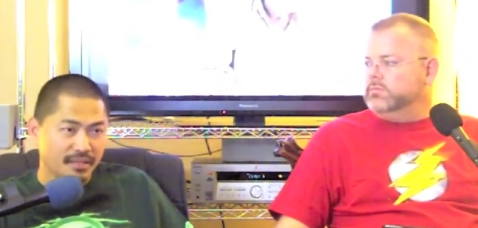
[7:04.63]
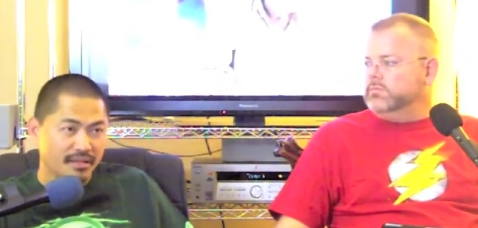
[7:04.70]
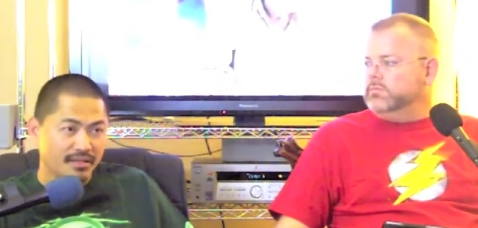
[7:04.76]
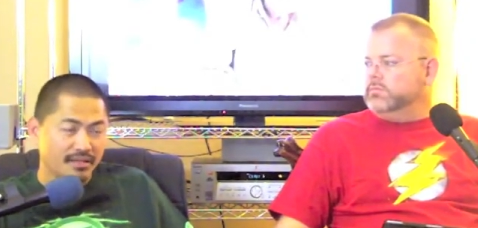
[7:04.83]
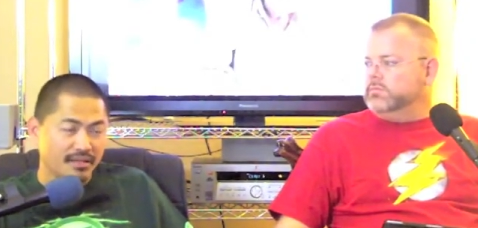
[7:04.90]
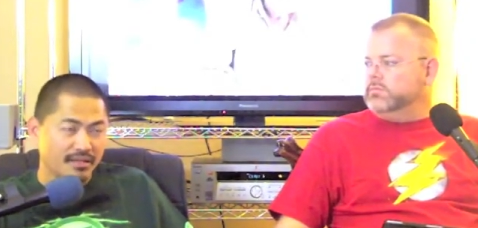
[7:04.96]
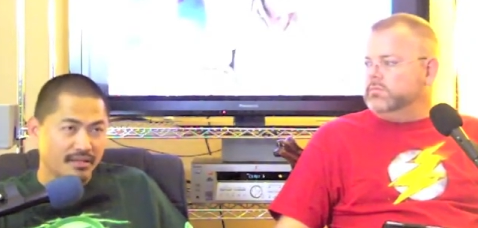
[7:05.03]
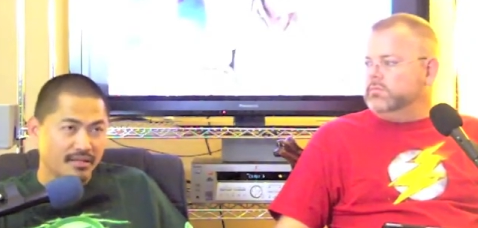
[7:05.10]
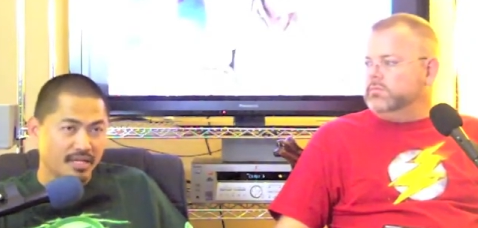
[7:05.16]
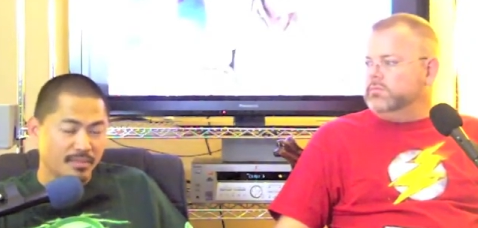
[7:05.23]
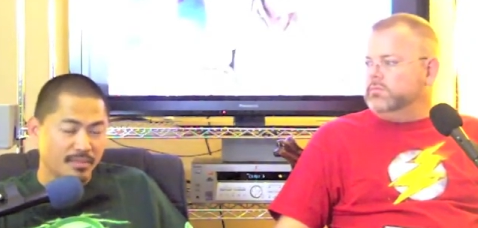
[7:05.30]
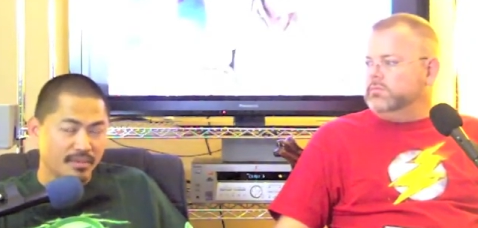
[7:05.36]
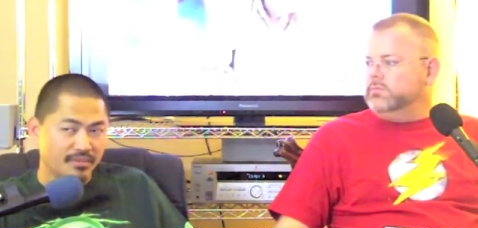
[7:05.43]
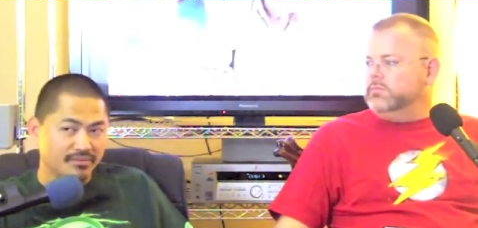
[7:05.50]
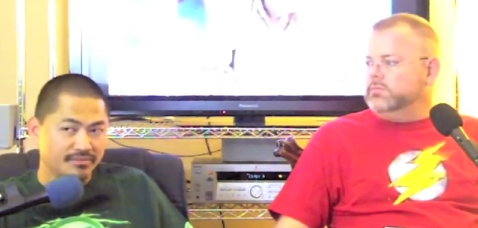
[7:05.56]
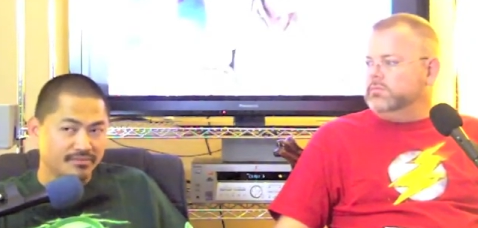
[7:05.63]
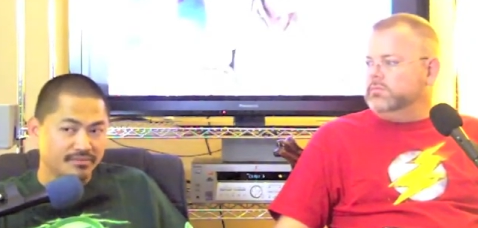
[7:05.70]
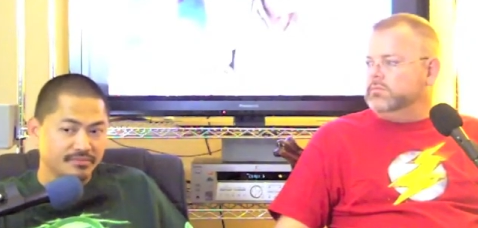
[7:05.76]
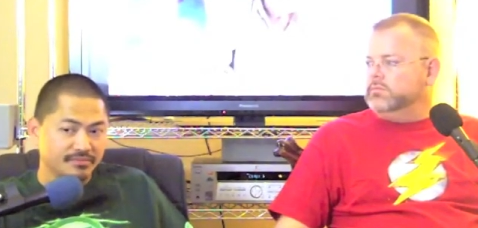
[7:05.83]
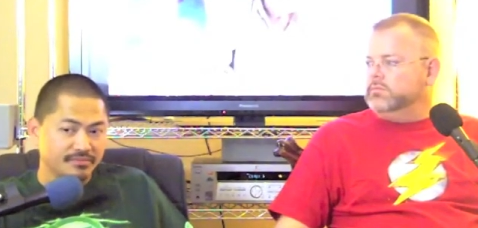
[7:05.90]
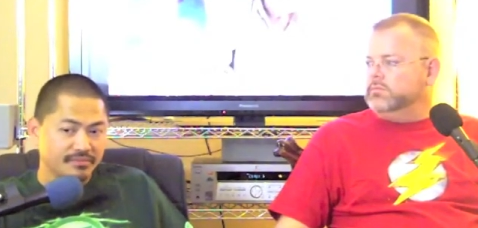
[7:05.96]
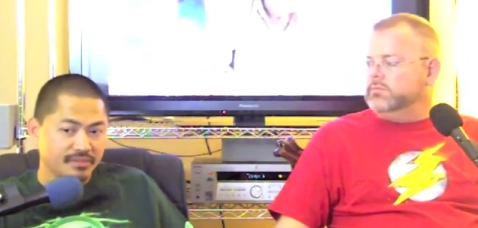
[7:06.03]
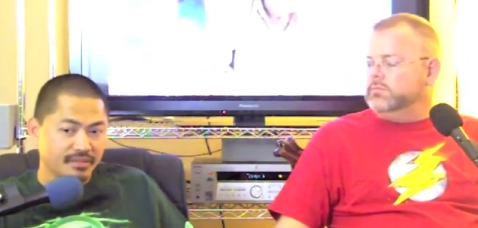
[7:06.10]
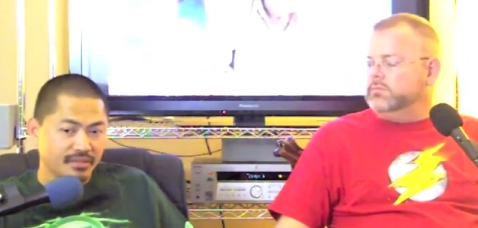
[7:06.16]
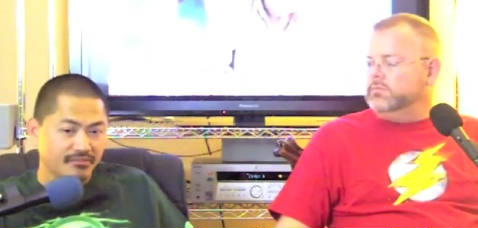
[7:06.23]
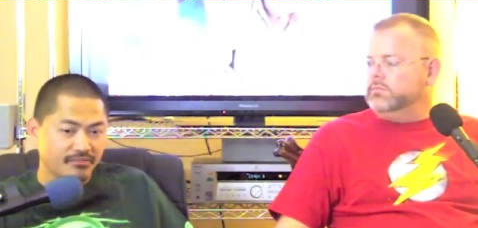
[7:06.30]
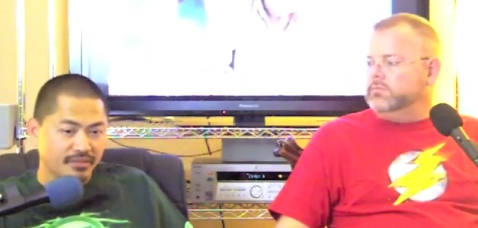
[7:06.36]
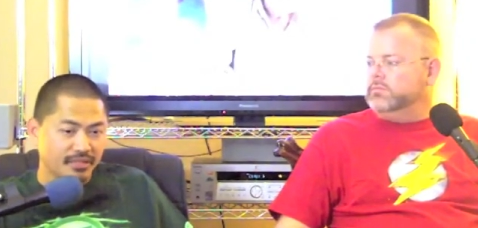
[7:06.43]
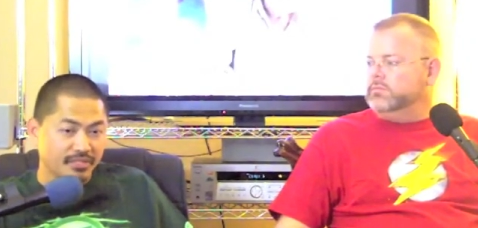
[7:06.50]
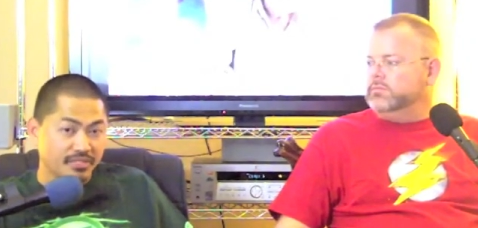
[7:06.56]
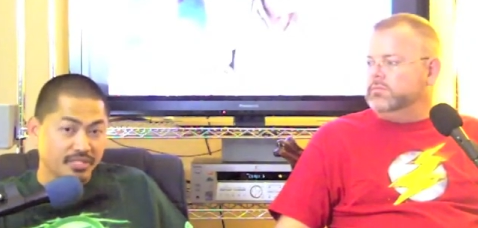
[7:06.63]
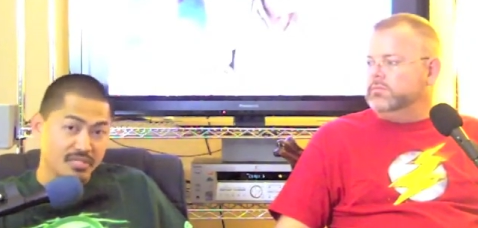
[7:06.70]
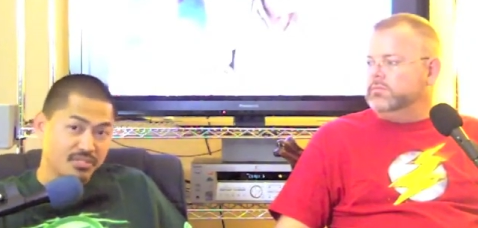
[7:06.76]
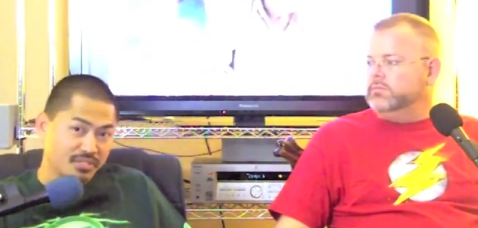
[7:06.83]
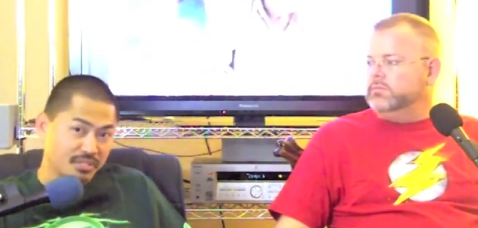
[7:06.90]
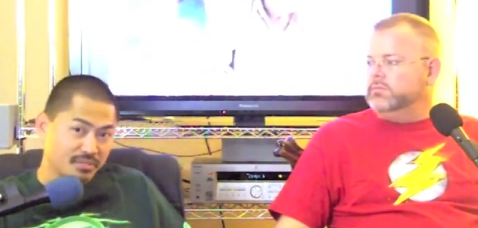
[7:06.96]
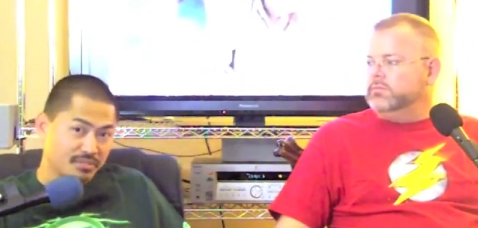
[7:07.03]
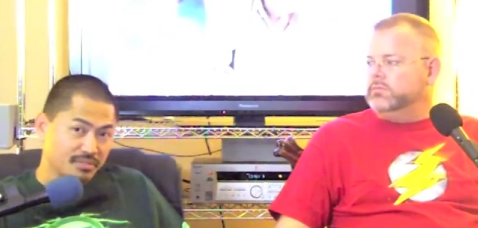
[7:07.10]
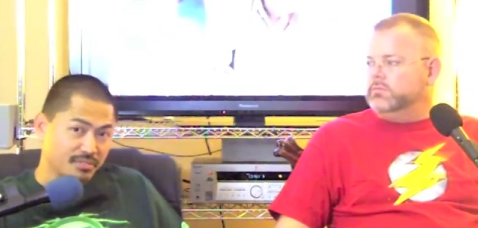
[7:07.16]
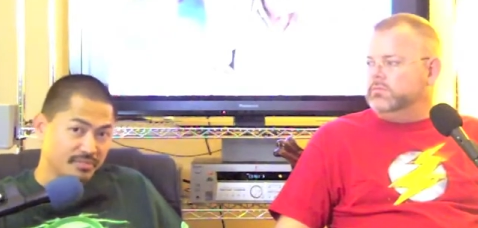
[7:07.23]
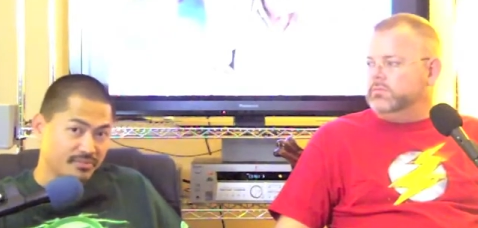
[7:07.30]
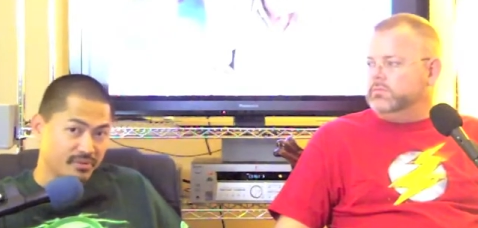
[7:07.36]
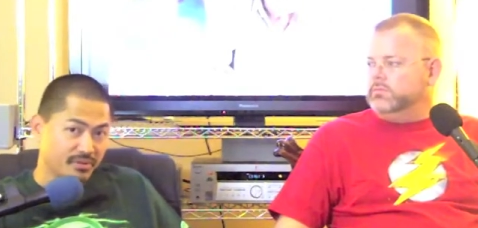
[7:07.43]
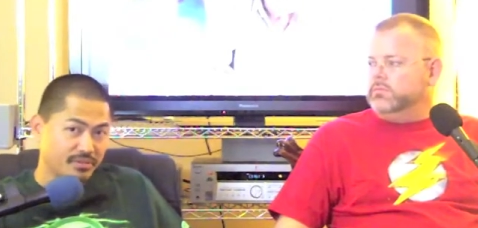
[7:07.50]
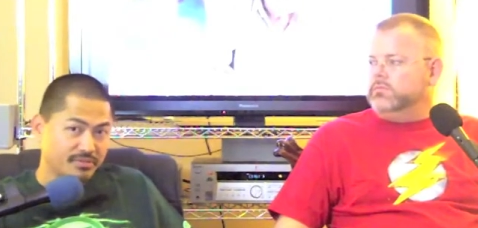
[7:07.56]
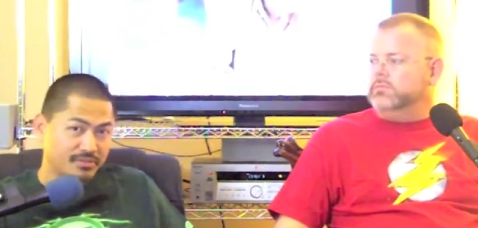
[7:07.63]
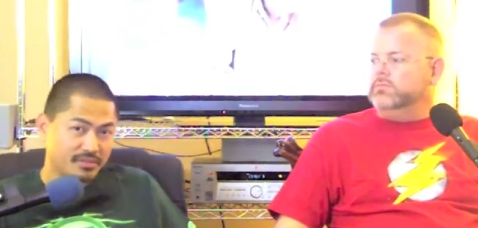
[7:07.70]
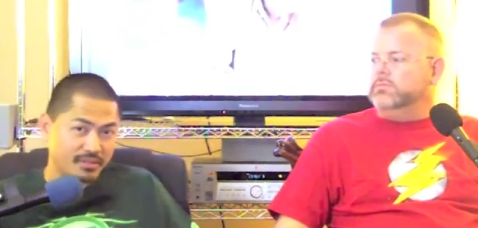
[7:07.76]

Speaker 1: in a couple of of uh, Chaser shows before.